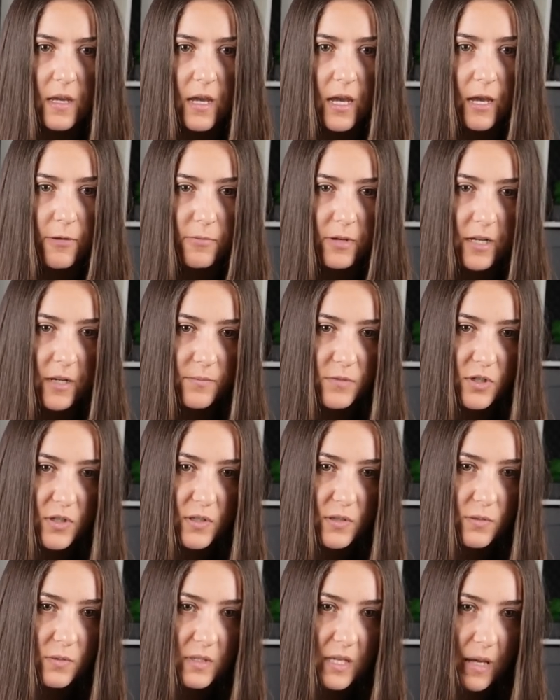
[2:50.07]
I mean, I'm just
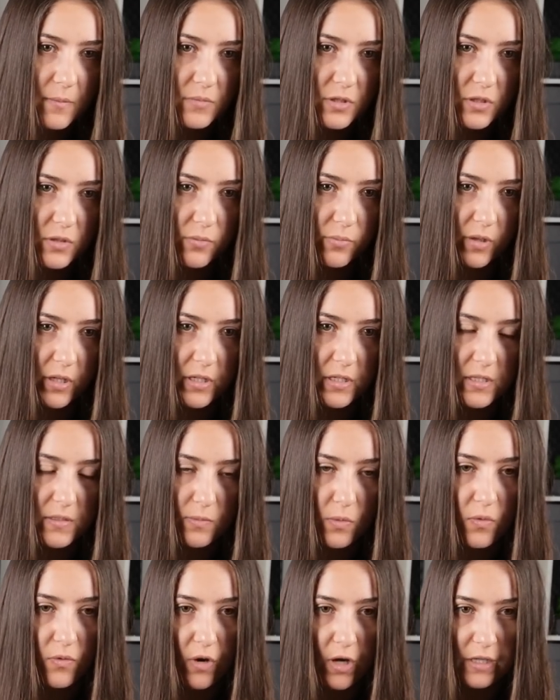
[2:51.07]
too tempted to play this
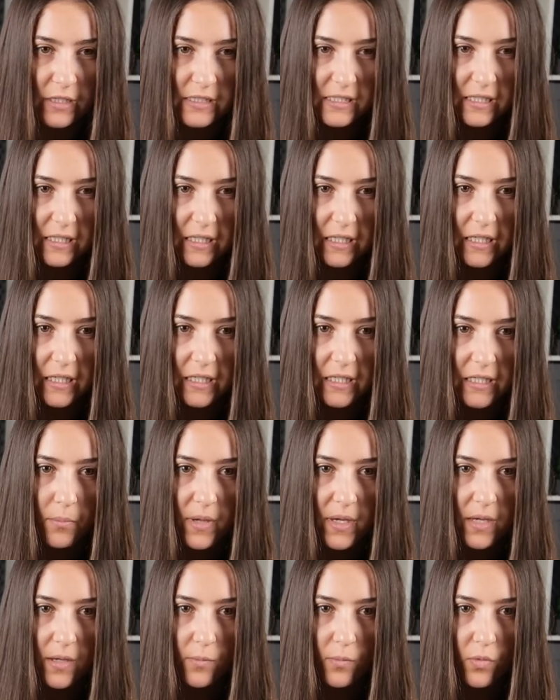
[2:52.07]
move, honestly.
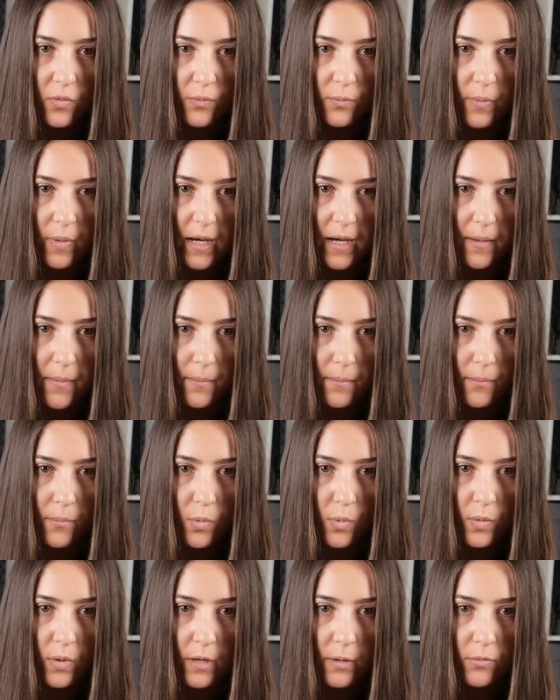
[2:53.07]
Bing, boom, bam.
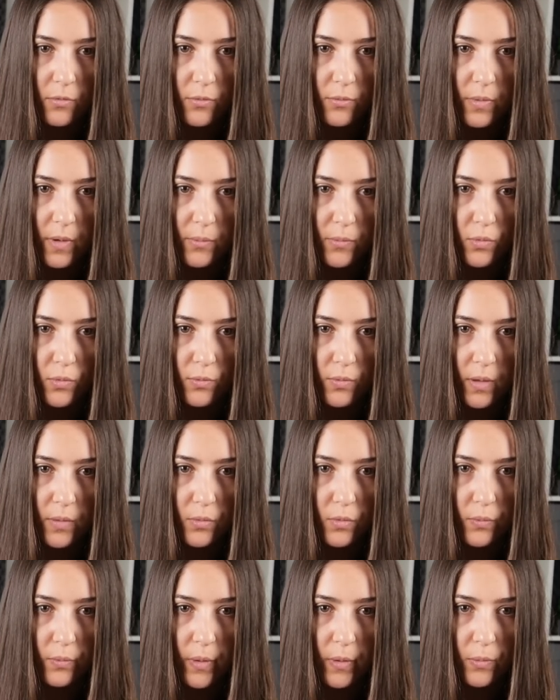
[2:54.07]
Boom, ra, boom, ba, boom, ba,
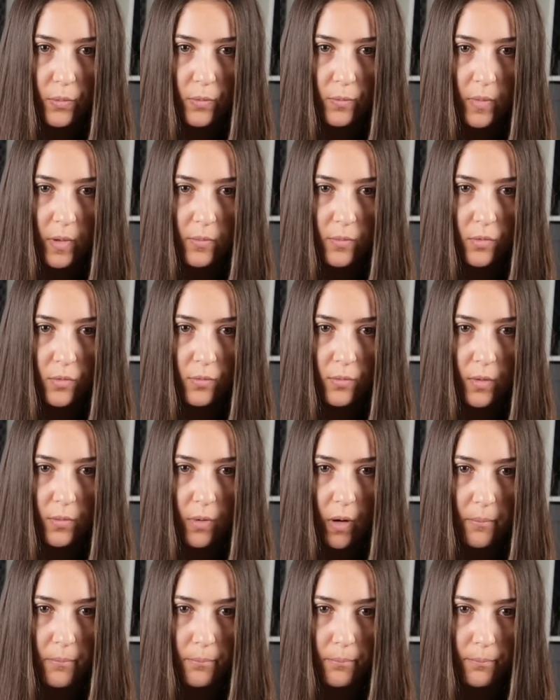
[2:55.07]
boom, ba, boom, ba, boom, ba,
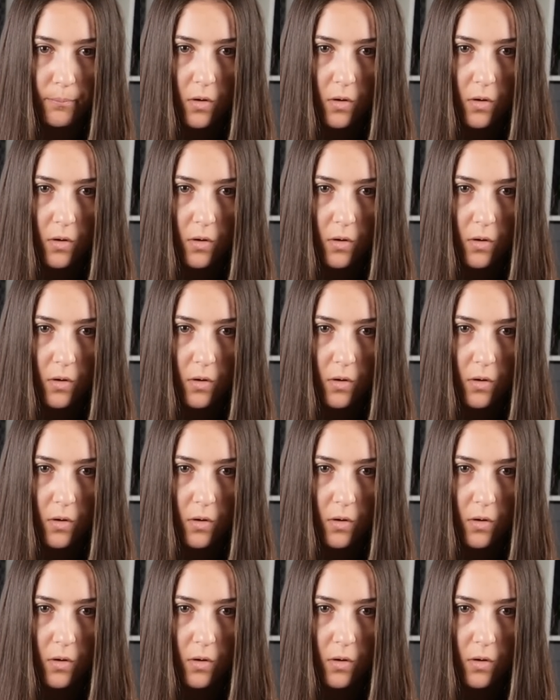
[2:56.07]
bam.